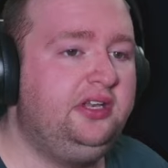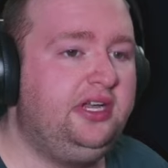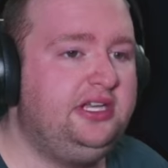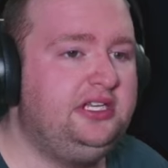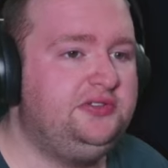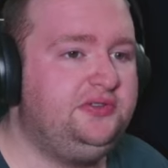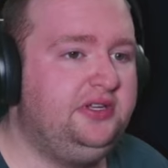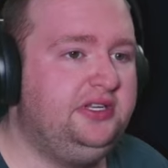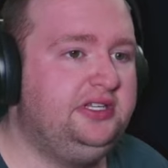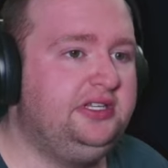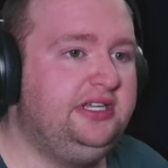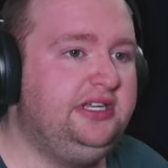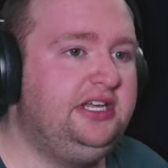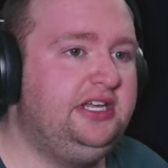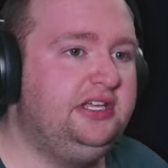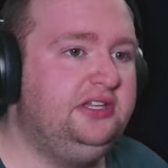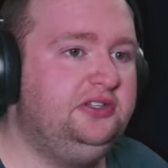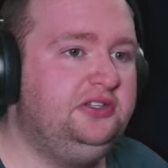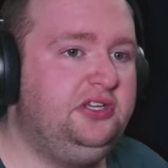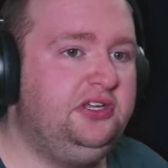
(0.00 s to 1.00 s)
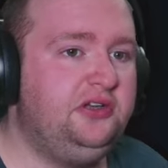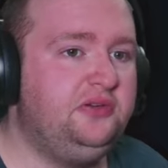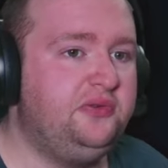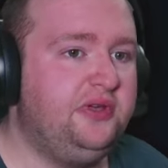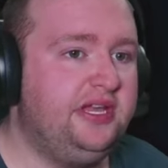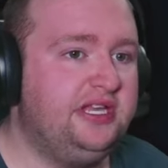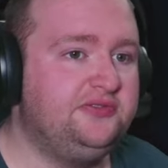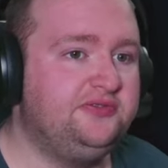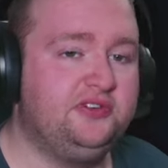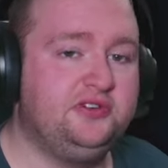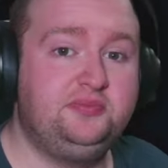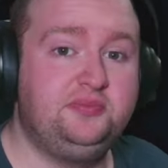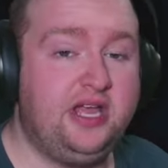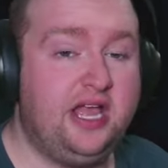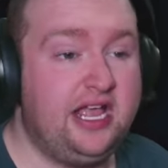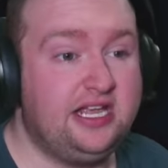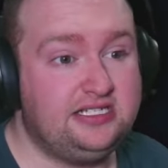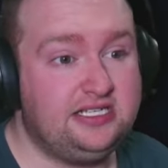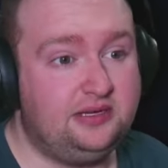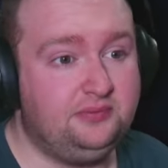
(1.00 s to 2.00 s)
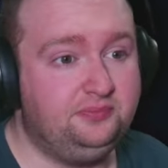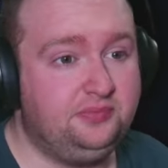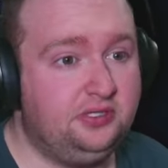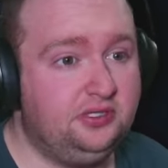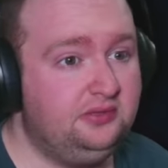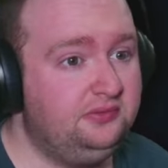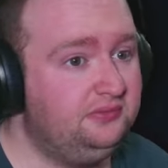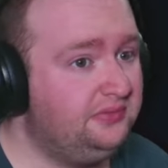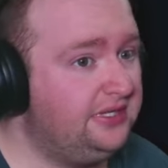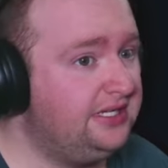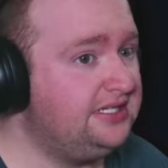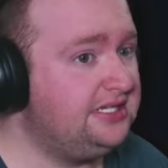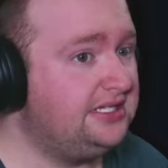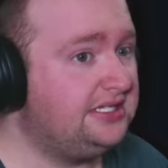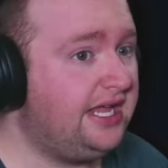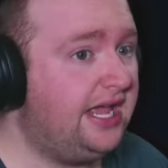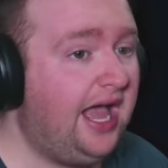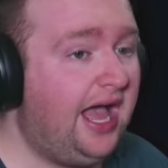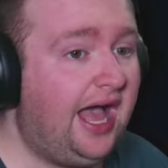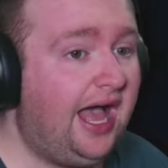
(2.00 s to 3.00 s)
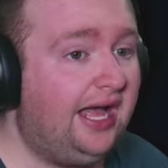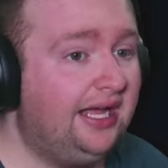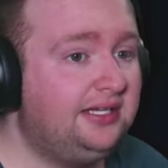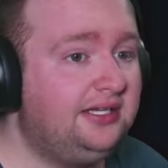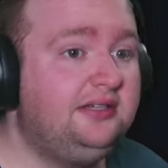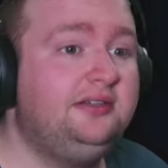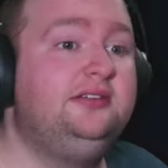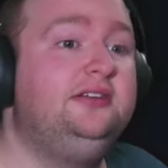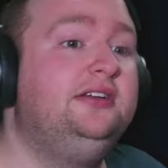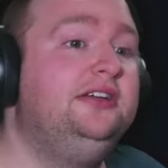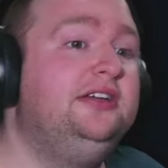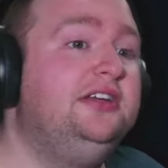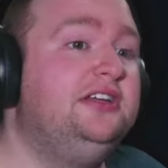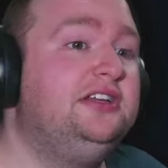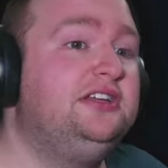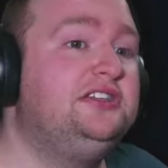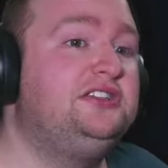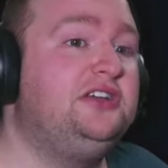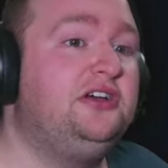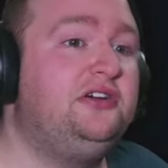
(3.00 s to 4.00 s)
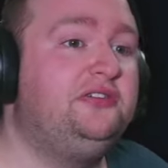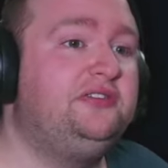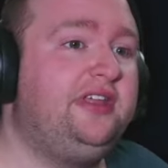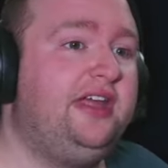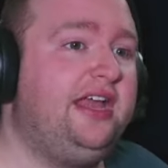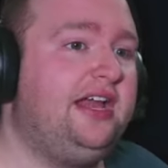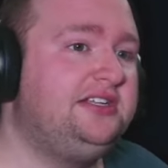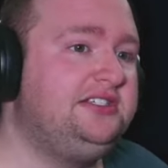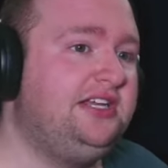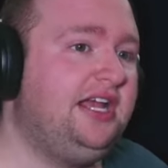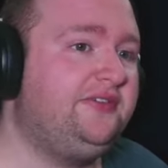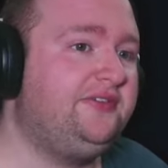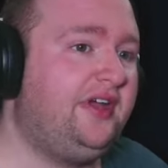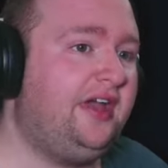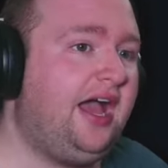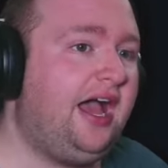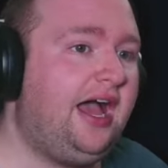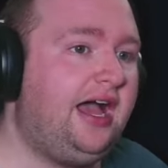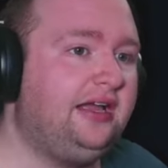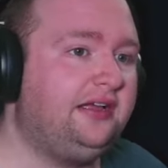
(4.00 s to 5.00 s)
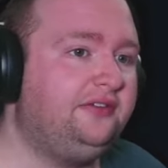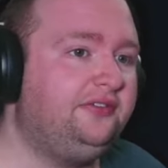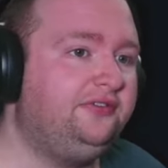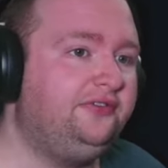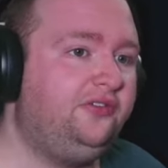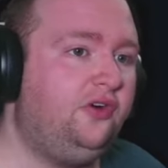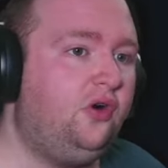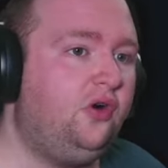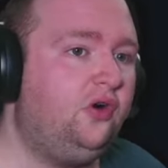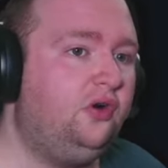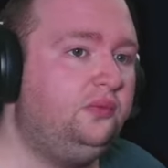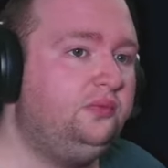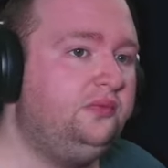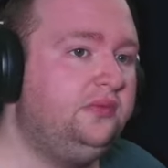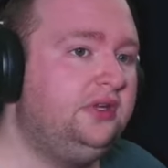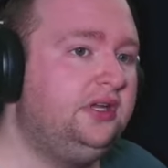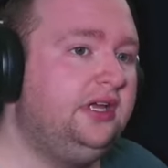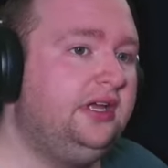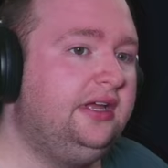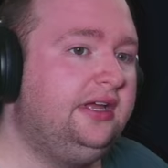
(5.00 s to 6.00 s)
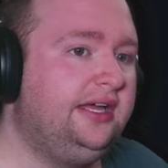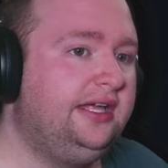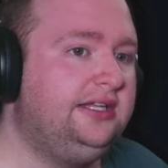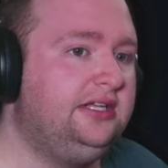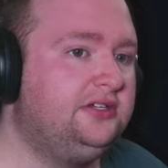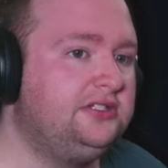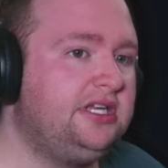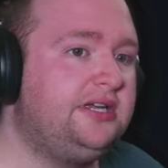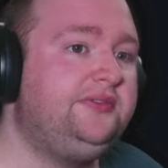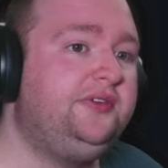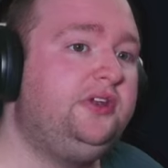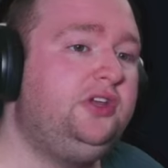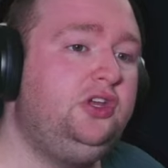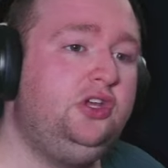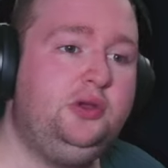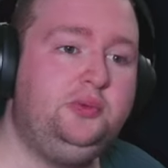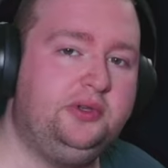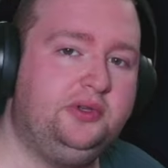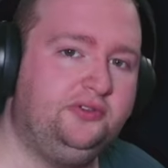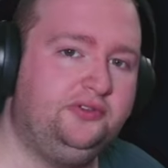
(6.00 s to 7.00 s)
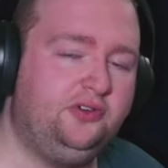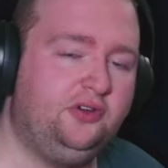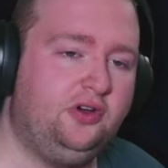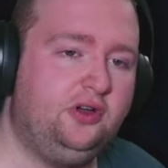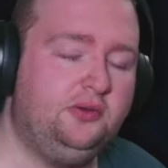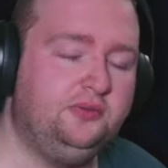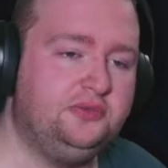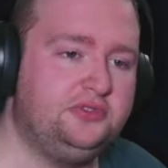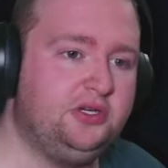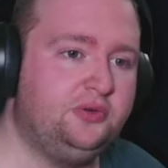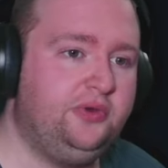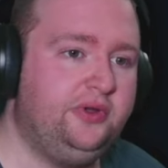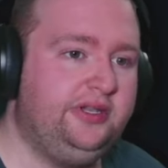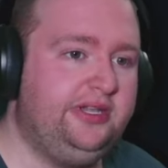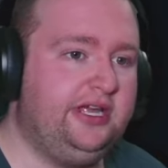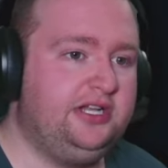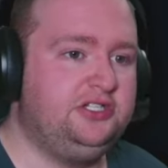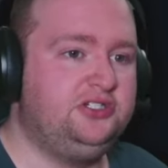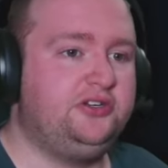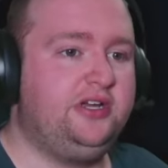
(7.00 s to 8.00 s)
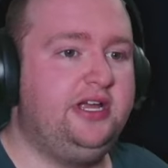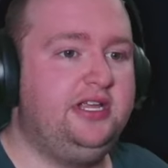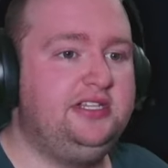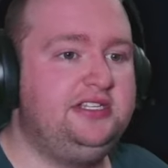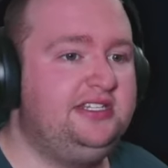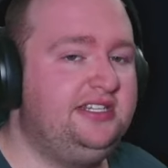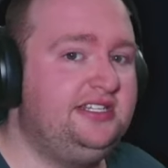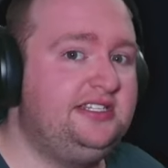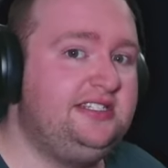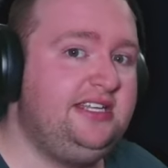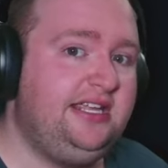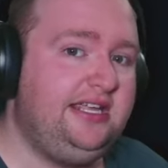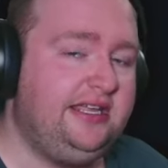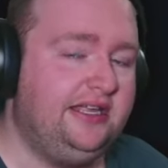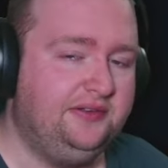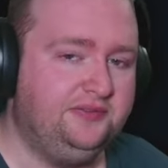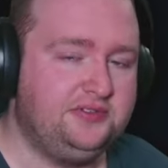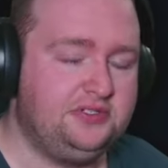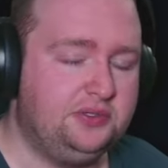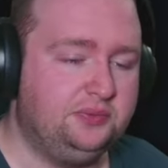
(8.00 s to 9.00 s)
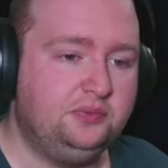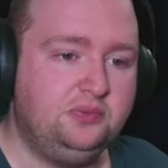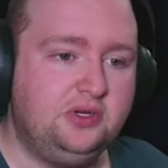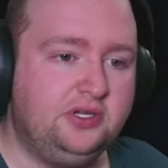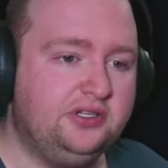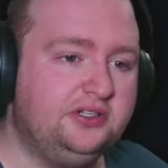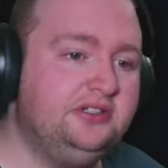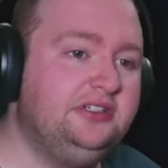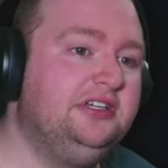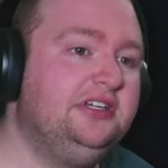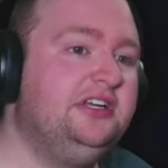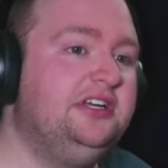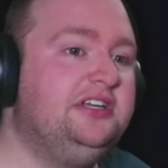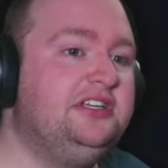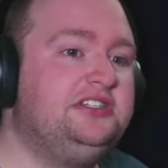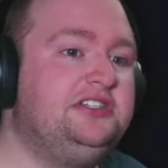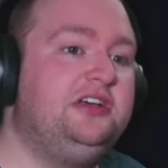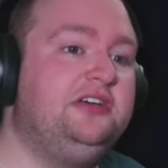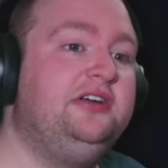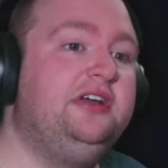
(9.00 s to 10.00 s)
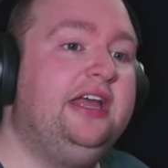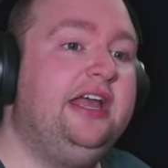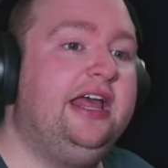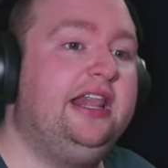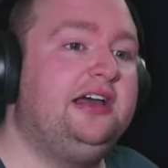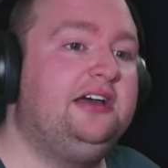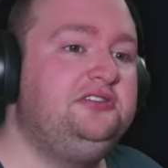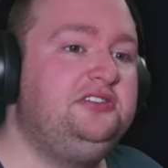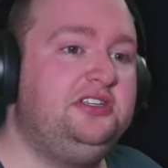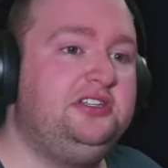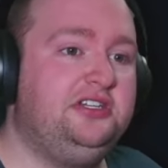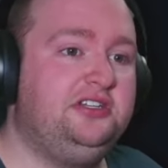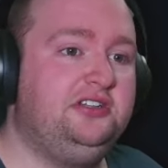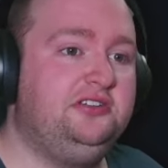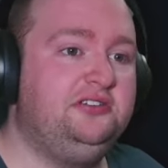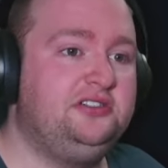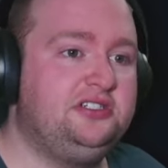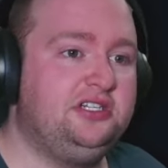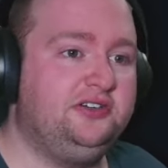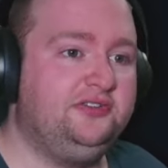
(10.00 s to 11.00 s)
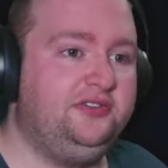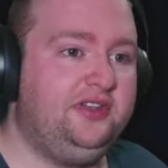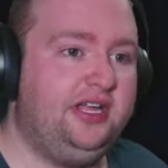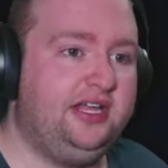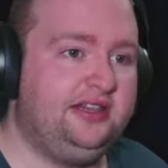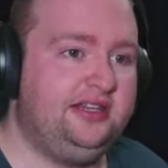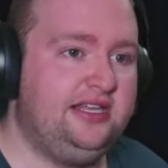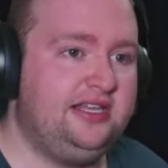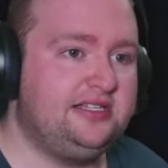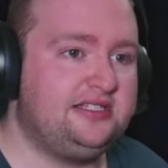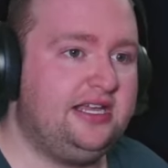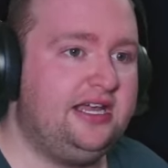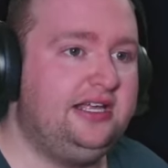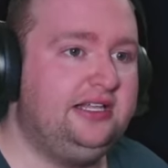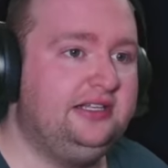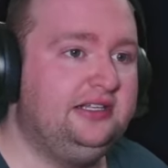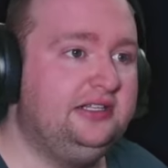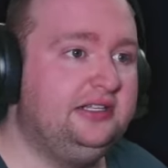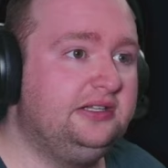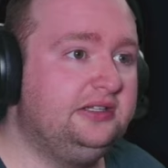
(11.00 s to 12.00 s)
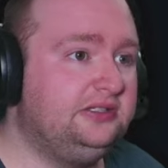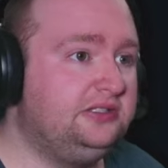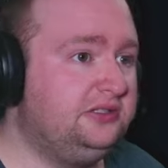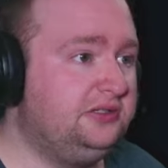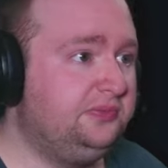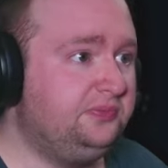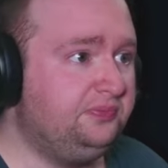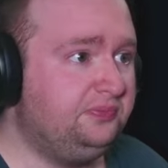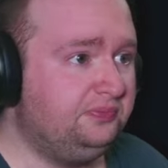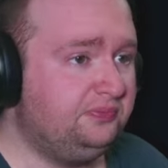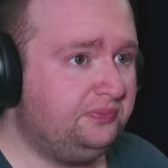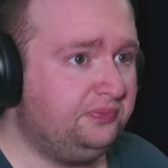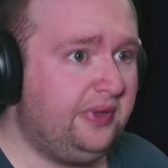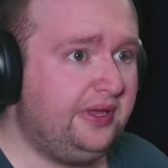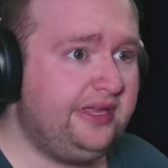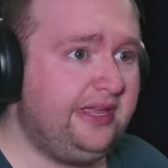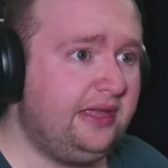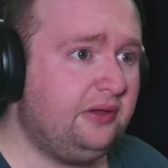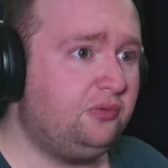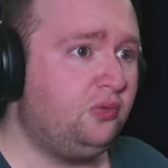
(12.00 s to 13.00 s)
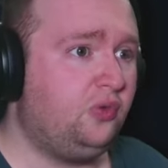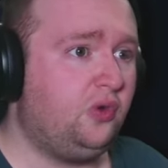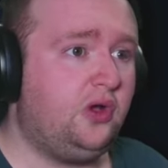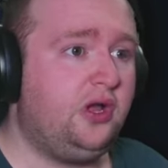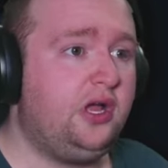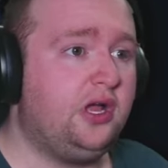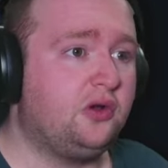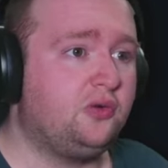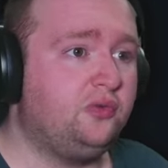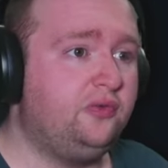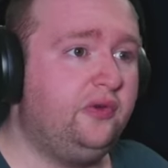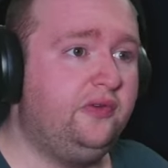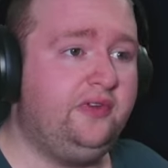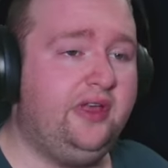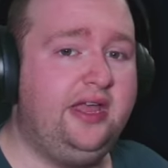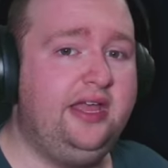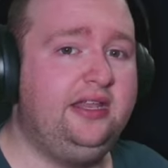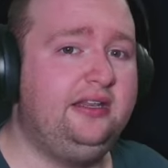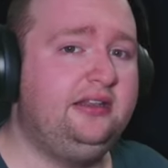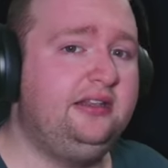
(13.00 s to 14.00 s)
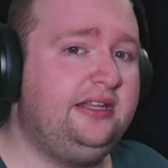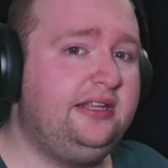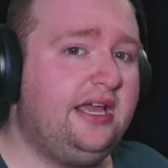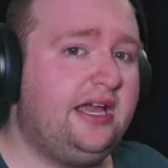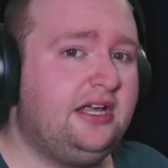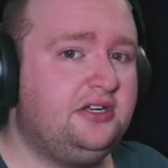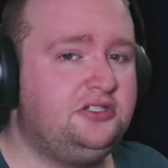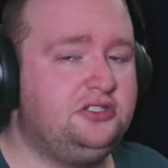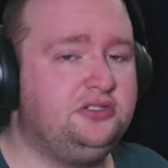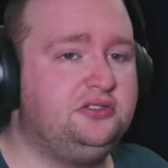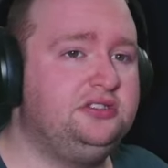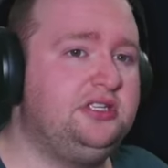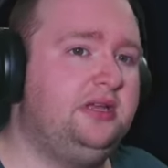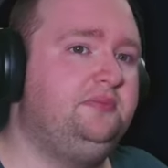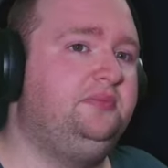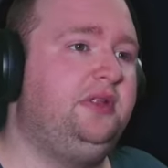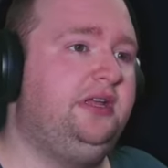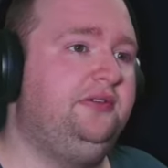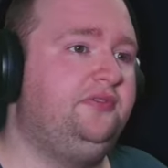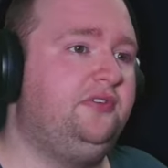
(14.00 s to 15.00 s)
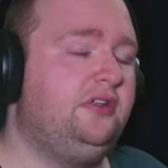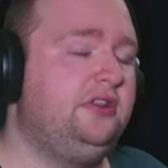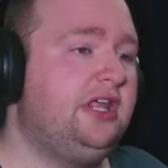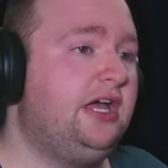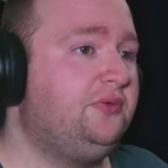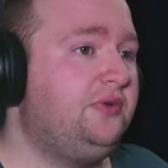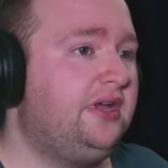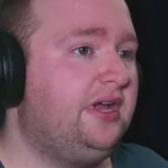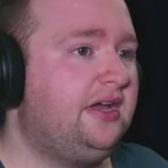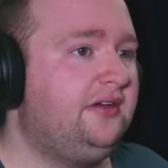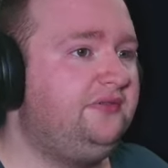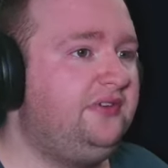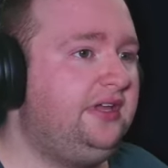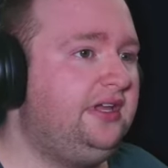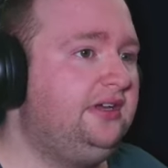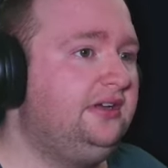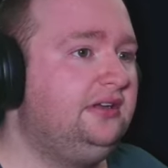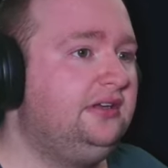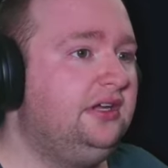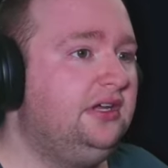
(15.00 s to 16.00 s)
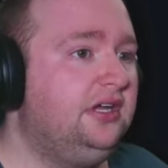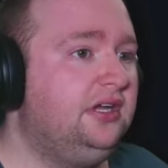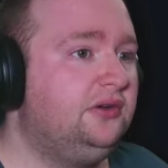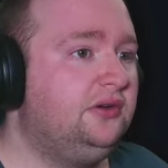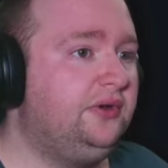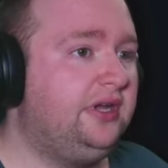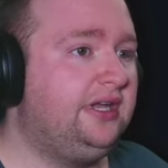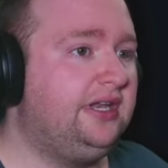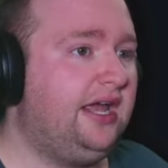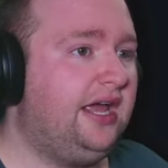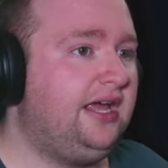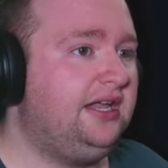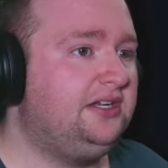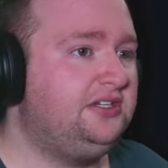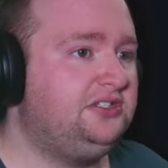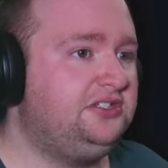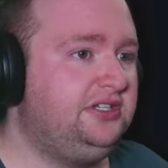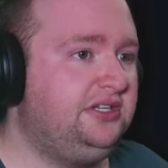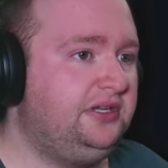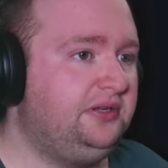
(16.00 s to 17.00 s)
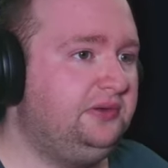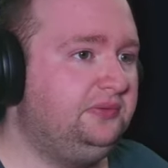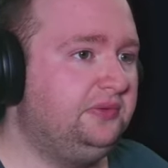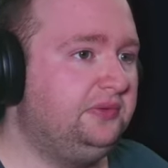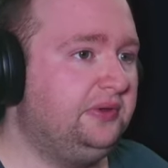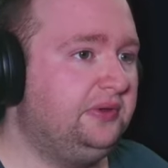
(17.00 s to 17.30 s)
nice thing that you can do is, for example, this is a hag. So they actually have a hag form, and they also have a human form, so when they're trying to deceive someone. So it allows you to do stuff like this, and to make it work within the actual template vault that we have here, we can actually